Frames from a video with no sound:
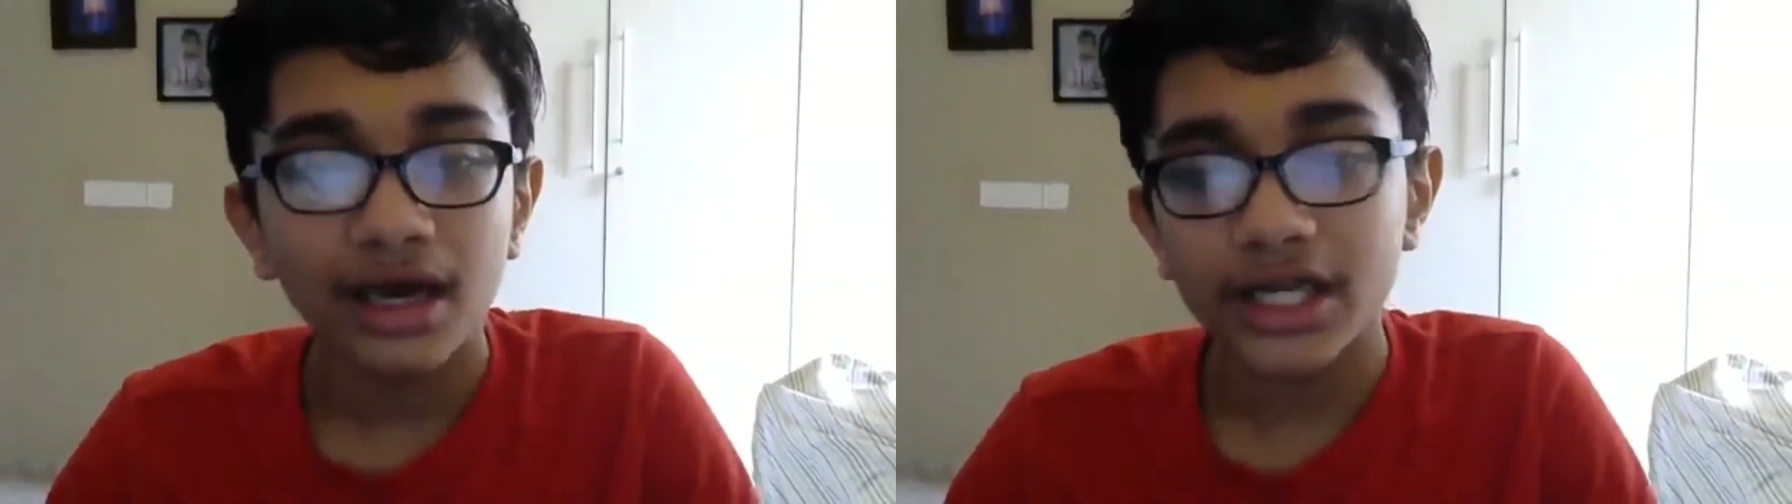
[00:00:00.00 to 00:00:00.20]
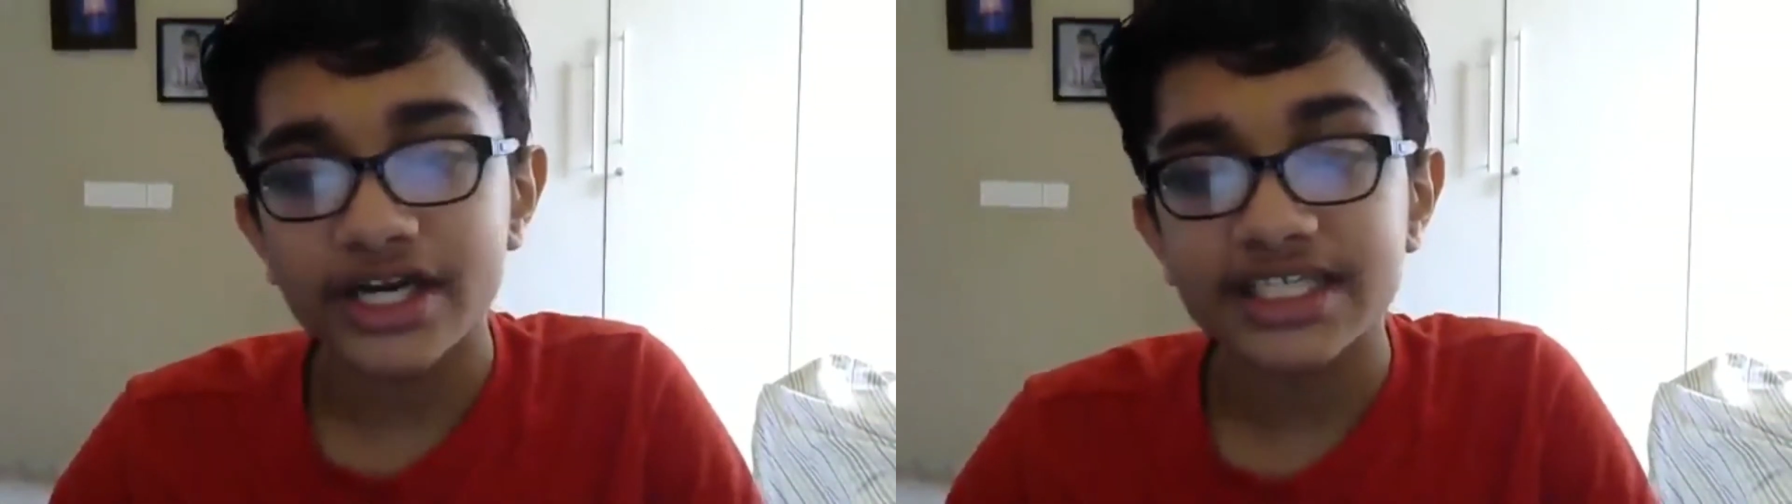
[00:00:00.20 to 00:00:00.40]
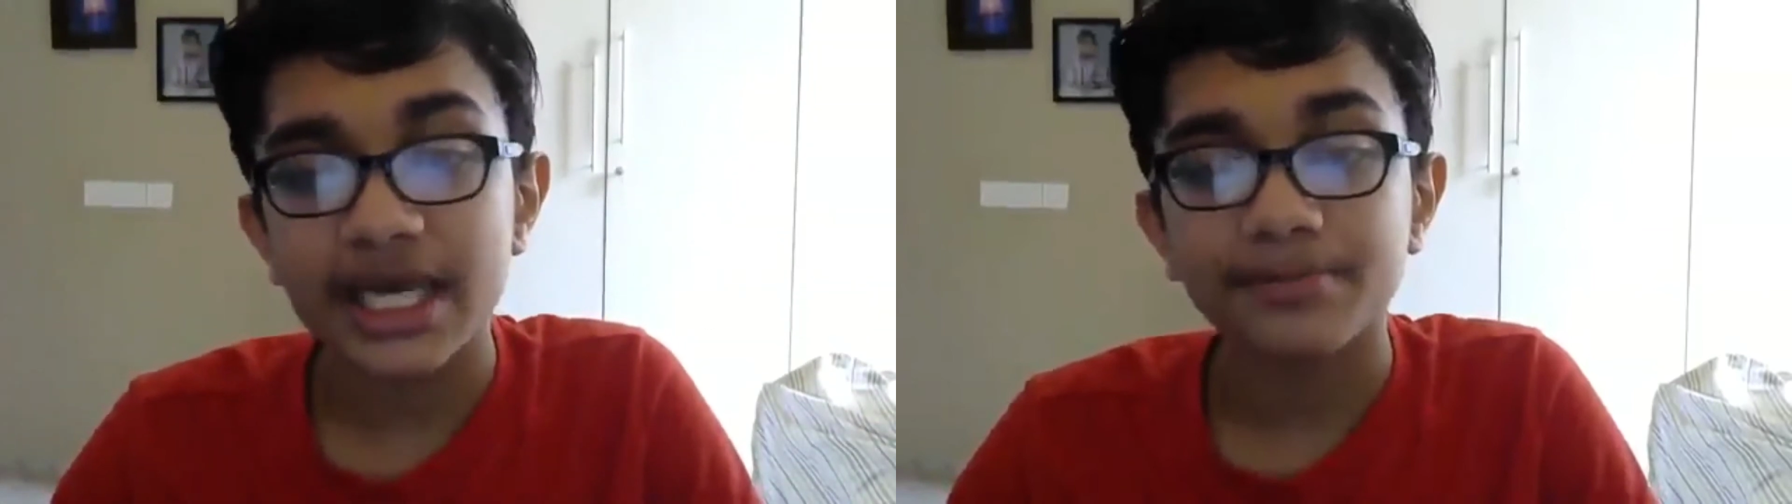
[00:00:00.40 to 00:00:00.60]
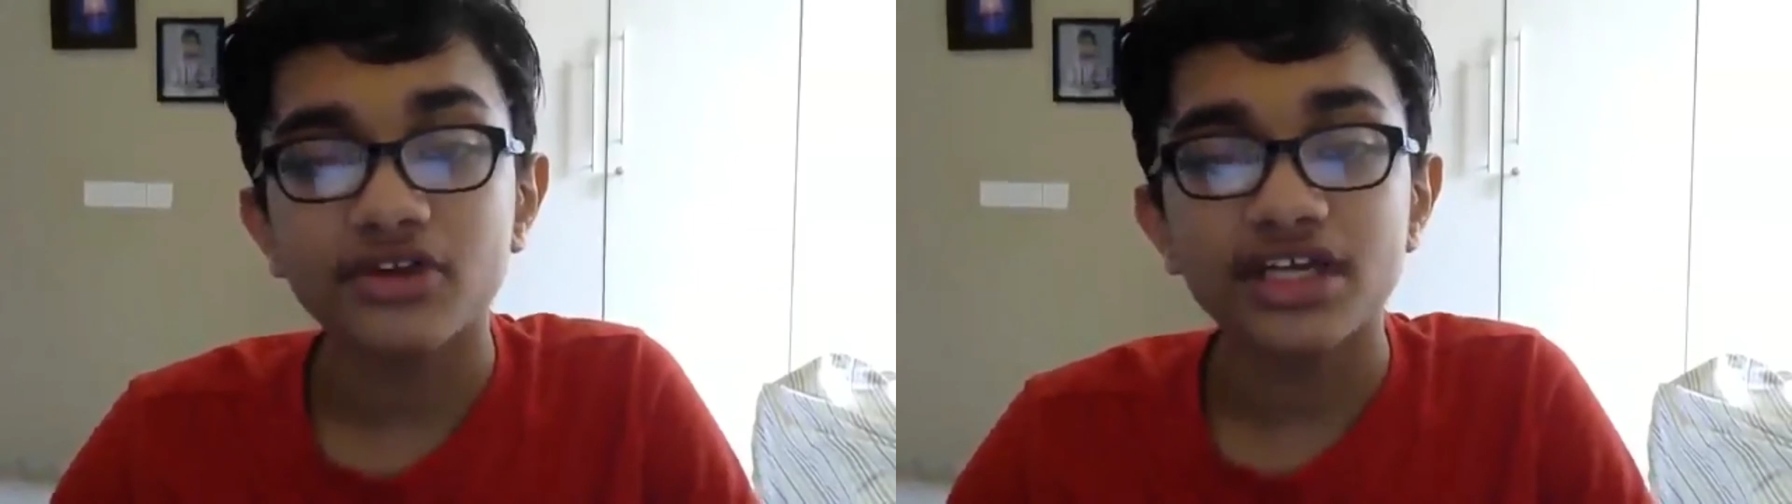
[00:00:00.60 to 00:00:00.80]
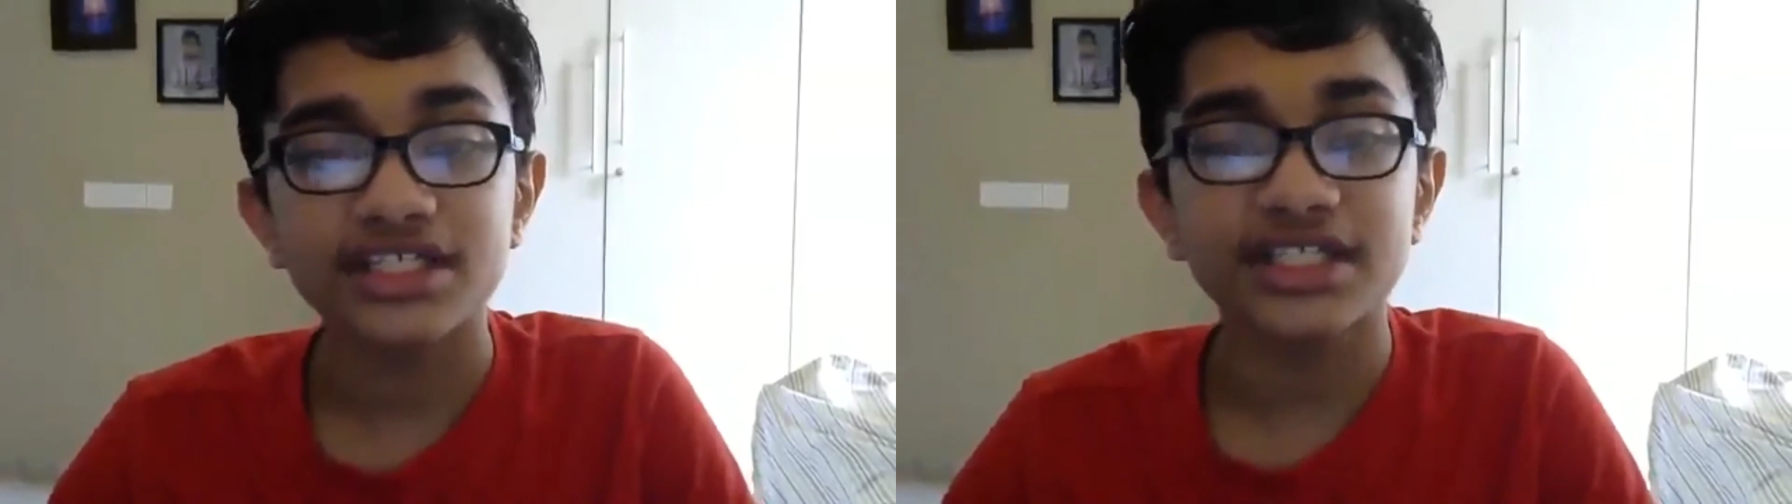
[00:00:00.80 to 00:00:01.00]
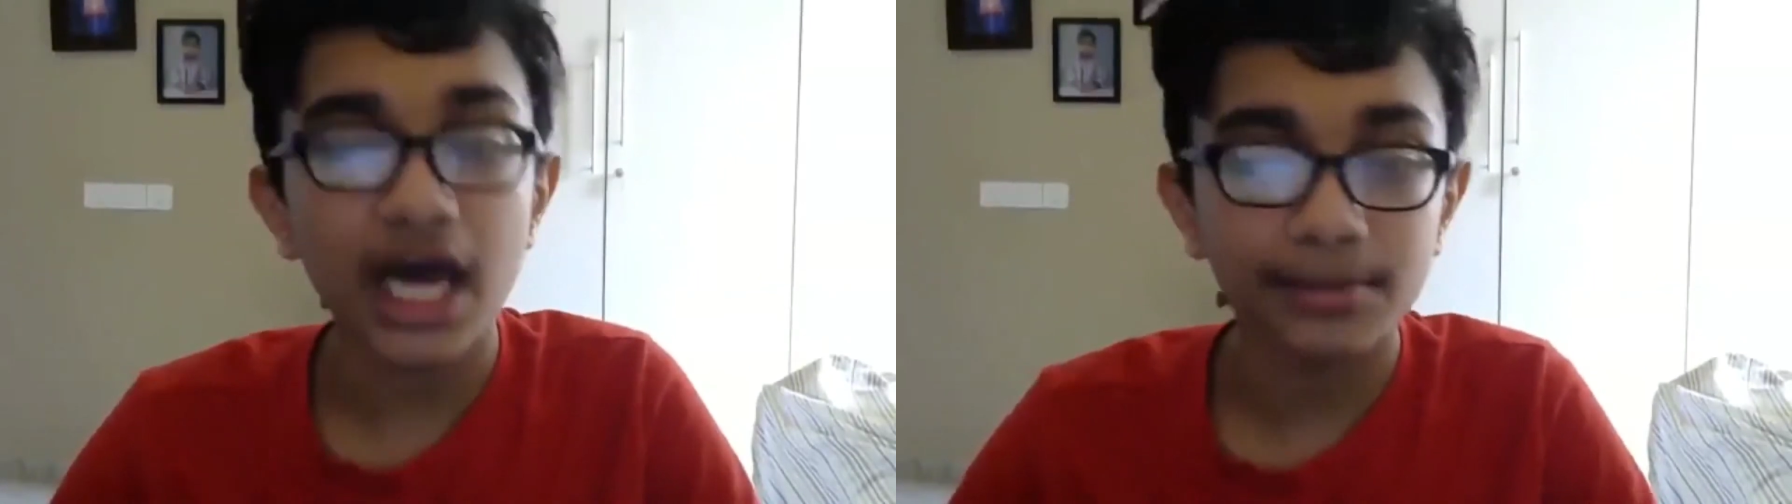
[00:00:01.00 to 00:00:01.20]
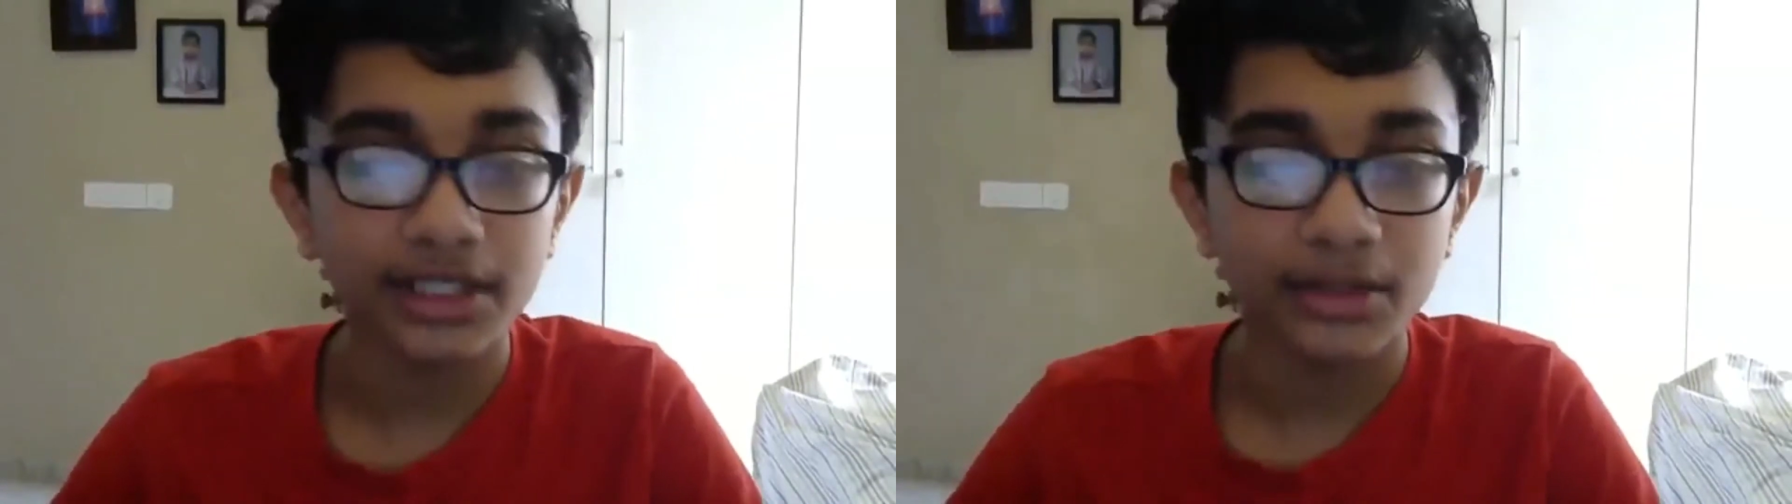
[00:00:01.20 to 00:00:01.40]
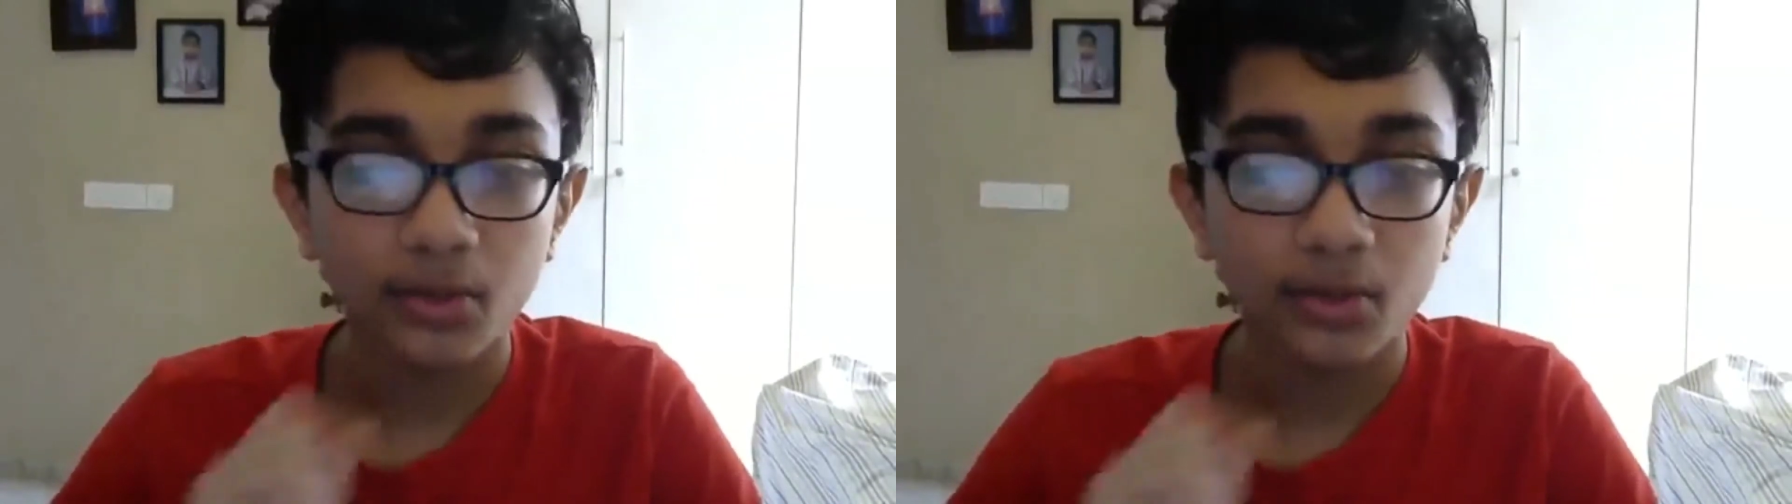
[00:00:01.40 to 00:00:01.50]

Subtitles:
Another example is table,